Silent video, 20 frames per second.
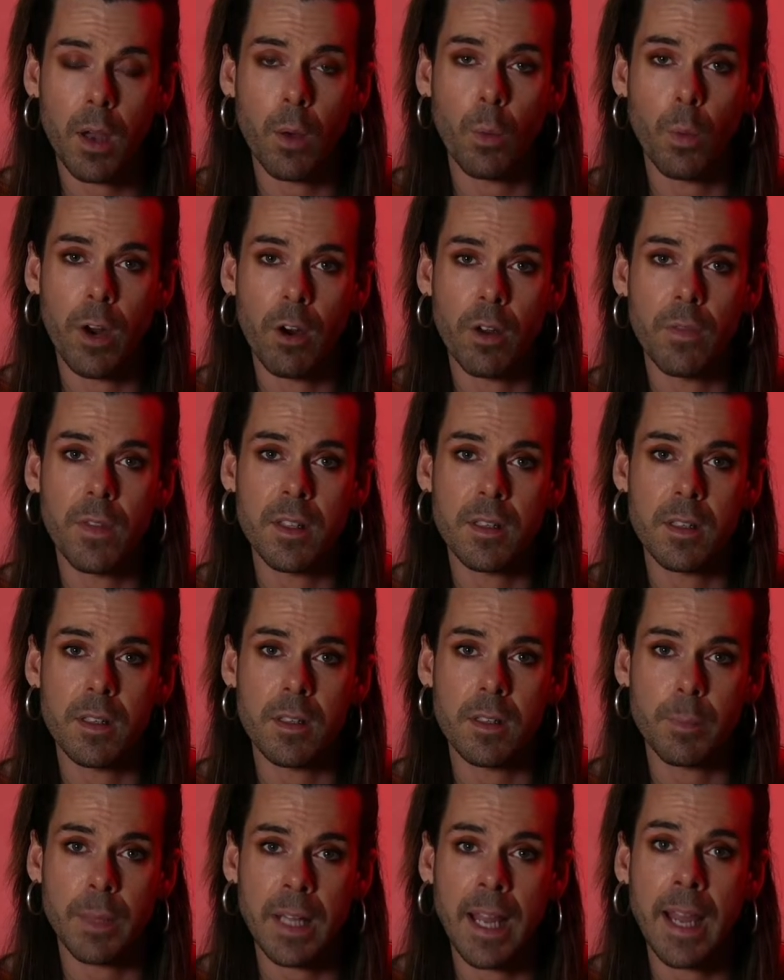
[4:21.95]
where this is
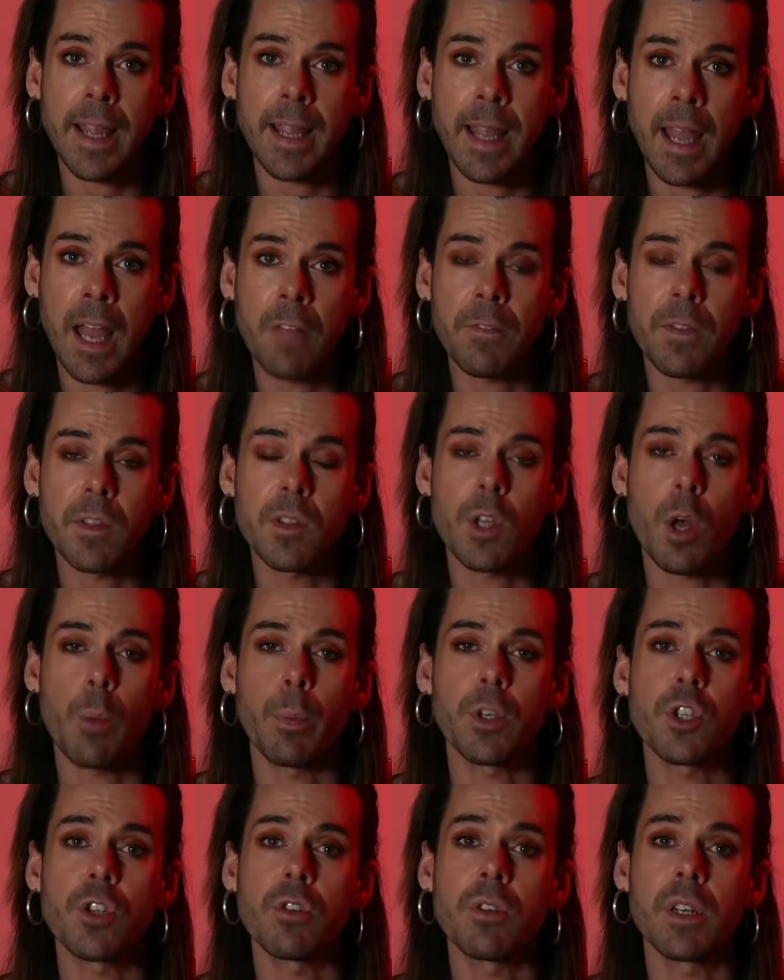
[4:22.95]
playing out, this
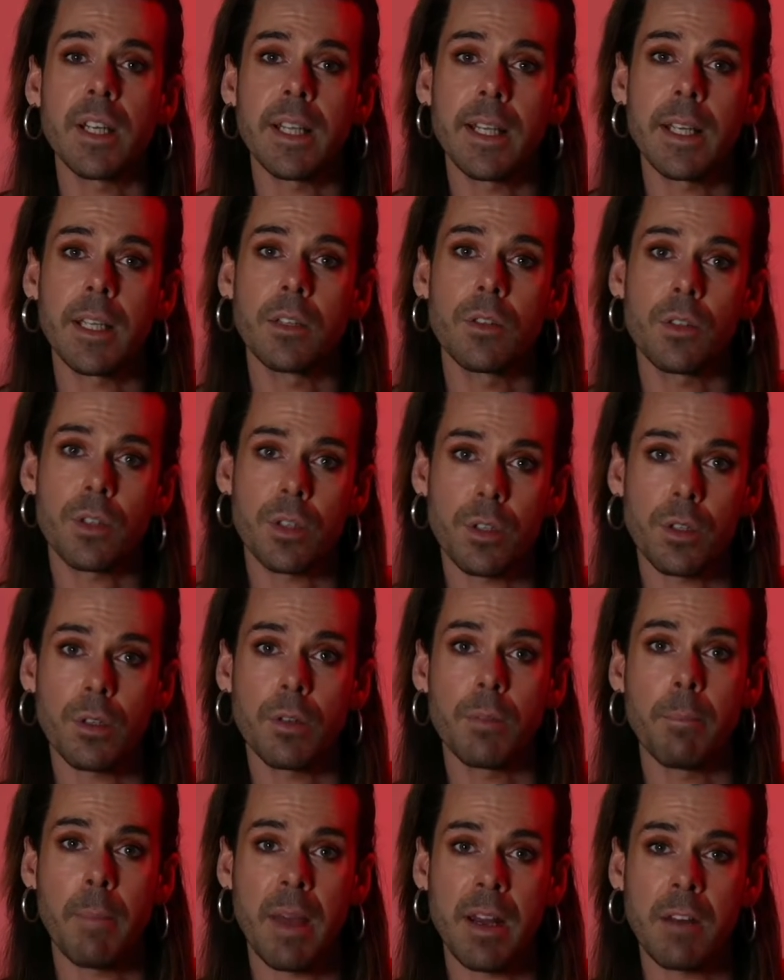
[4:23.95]
opportunity
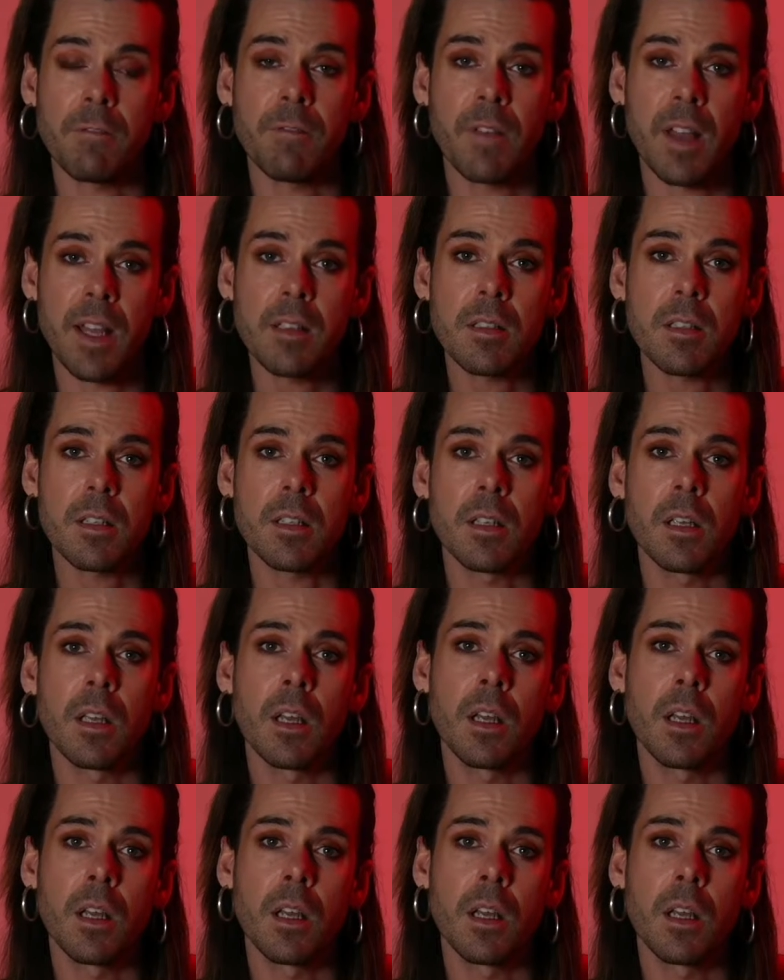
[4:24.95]
to manifest,